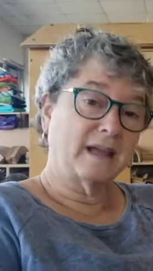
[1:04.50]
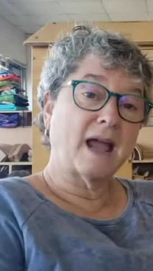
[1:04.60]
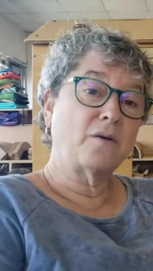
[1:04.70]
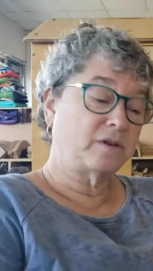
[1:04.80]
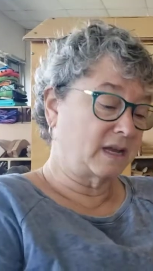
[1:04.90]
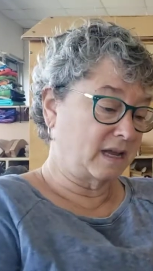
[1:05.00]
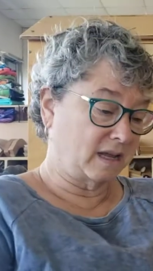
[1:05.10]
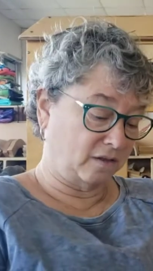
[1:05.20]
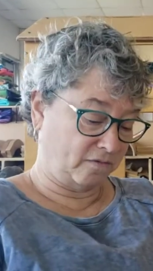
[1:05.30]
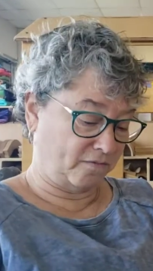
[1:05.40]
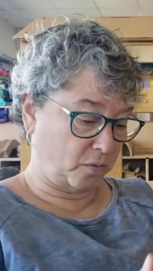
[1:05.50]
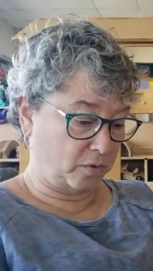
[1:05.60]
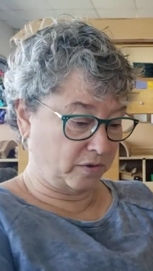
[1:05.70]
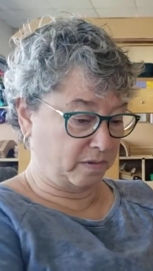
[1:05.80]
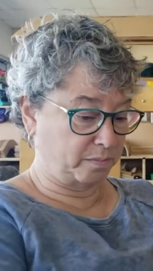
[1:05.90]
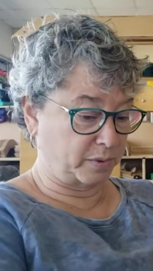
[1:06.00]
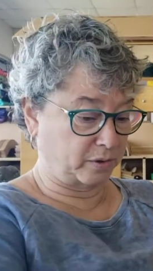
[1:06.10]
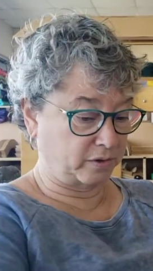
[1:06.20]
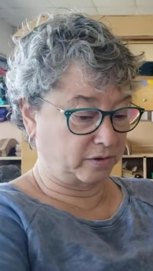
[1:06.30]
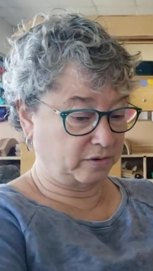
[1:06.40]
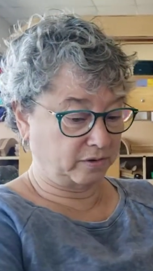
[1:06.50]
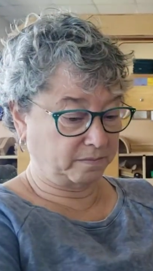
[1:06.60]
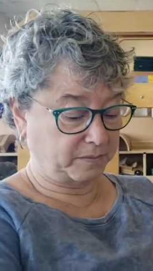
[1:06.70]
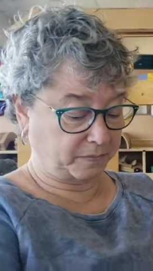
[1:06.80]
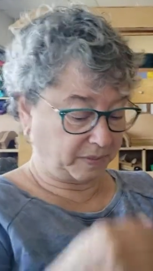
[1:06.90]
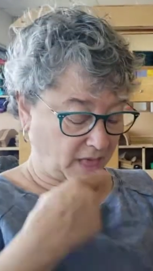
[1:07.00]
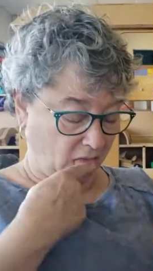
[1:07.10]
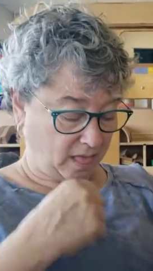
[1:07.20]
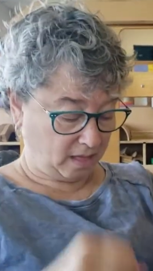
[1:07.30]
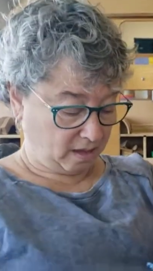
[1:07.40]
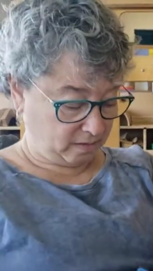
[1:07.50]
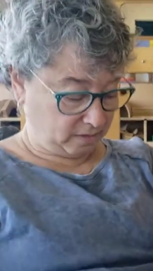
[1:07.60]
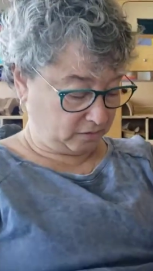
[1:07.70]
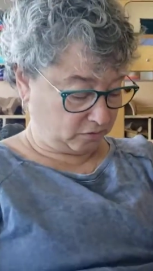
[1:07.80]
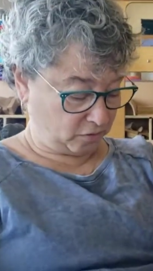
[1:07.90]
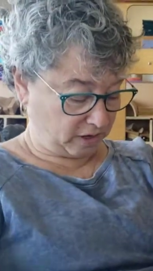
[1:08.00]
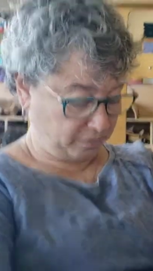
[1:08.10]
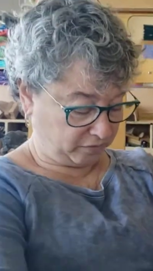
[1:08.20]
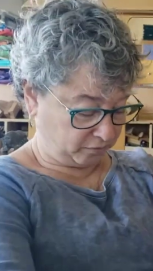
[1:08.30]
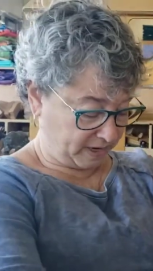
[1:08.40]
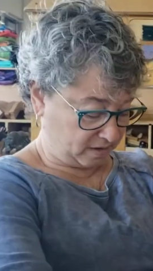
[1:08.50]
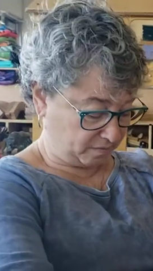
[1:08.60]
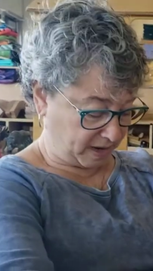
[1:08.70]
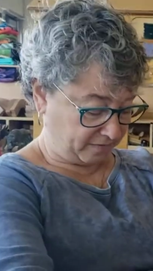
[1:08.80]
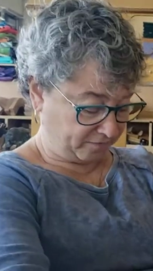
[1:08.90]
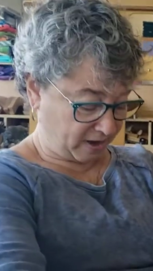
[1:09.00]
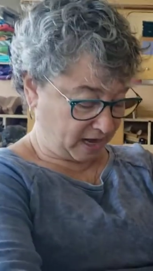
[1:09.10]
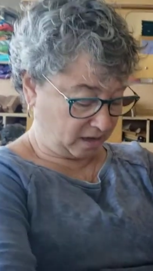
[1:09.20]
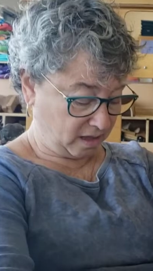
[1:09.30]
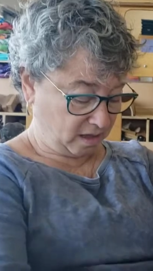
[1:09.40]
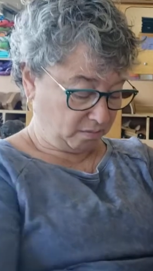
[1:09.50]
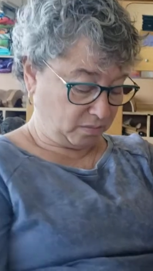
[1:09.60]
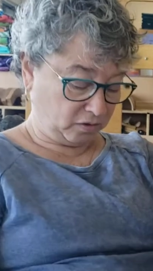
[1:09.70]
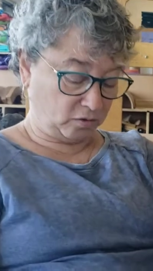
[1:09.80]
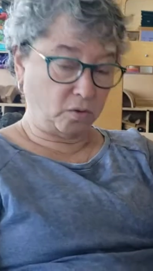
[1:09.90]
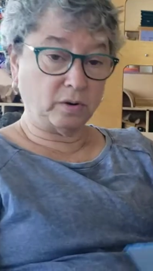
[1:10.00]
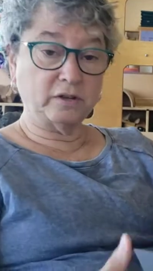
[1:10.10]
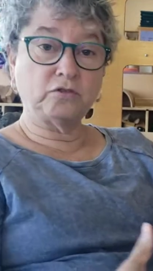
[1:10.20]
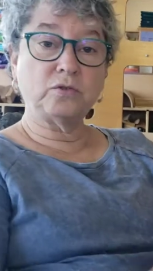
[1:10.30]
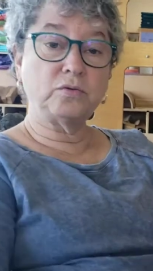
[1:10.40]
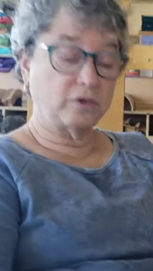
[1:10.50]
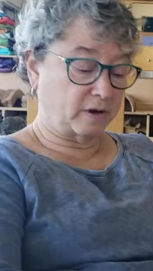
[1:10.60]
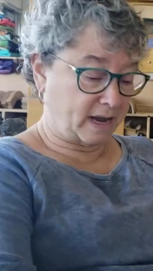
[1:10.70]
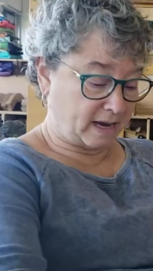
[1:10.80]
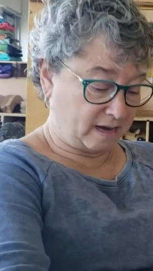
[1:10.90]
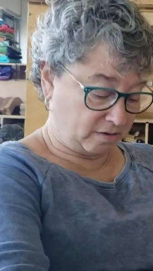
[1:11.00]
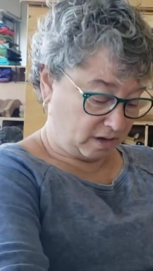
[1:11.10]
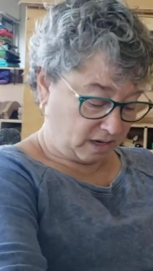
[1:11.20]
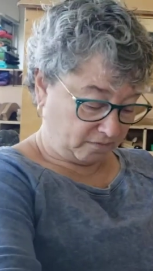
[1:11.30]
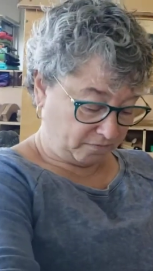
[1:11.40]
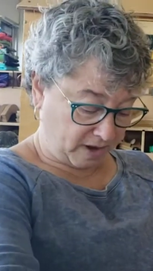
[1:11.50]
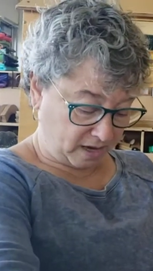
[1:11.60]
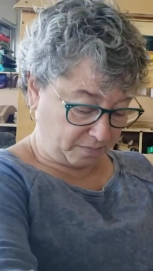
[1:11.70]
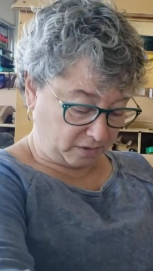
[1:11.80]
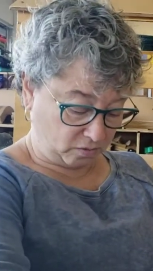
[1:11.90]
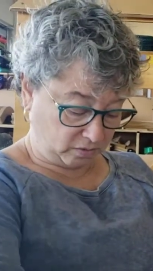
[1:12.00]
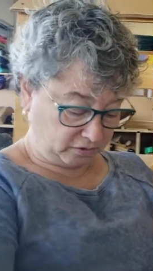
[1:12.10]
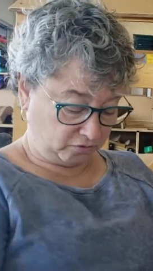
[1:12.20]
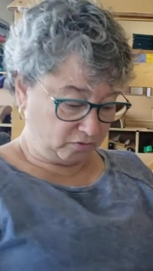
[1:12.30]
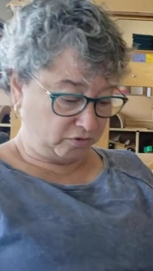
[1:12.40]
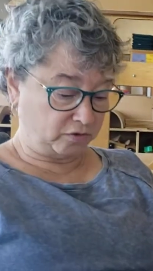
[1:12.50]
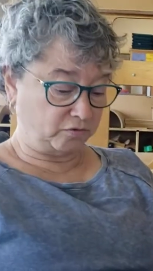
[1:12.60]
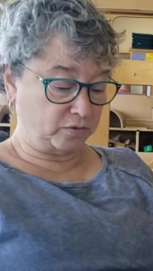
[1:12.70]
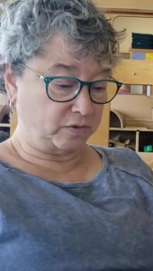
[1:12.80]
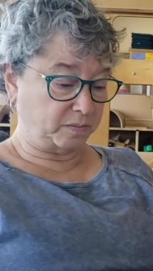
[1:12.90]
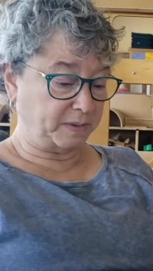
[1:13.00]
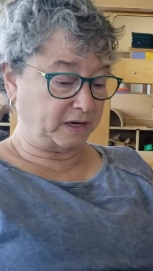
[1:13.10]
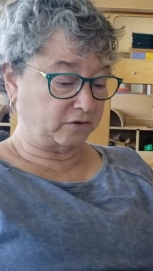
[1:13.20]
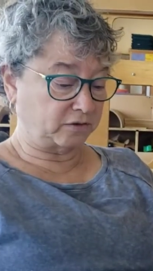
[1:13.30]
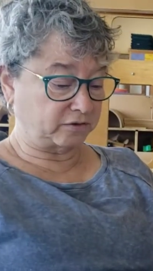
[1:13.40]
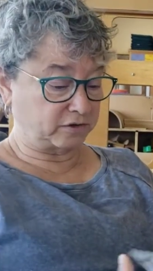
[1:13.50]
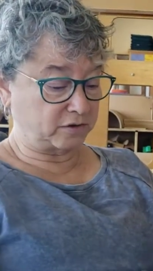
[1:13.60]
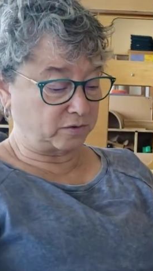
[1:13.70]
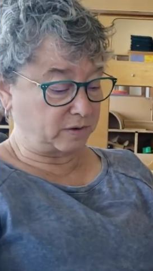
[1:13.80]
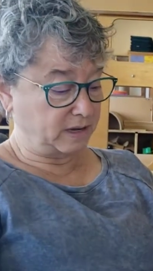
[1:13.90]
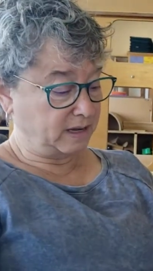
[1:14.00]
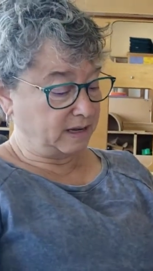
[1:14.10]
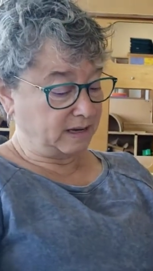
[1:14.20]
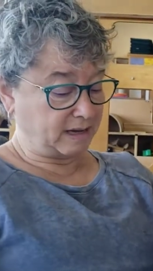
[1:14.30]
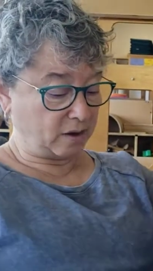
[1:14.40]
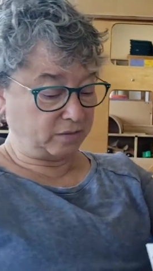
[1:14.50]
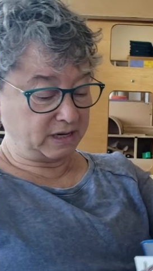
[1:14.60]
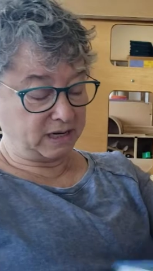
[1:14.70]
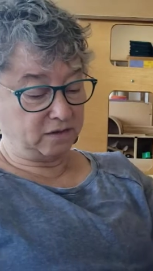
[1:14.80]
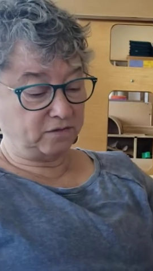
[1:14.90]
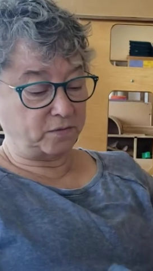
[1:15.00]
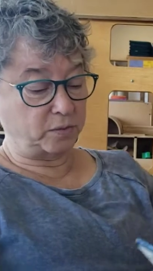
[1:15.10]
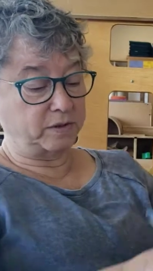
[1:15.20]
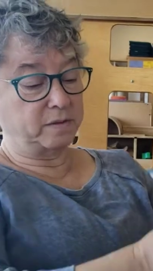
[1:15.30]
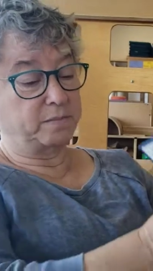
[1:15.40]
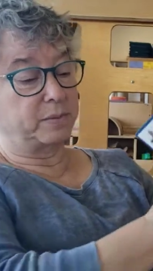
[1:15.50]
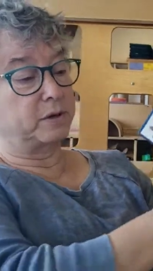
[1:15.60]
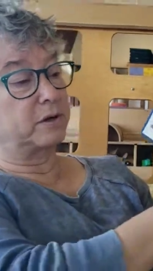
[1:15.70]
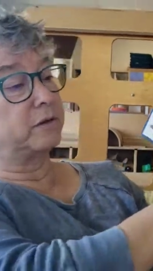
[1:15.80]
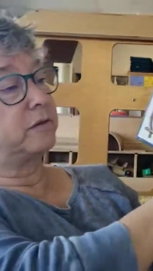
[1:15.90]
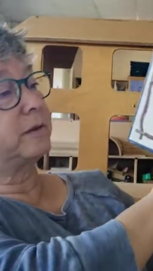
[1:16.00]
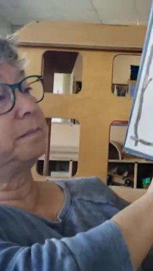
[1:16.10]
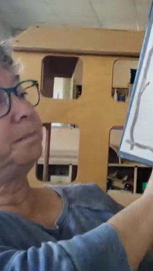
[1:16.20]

Counting is for the birds. This story was written by Frank Mazzola Jr. and Frank Mazzola Jr. drew the pictures too. Counting is for the birds.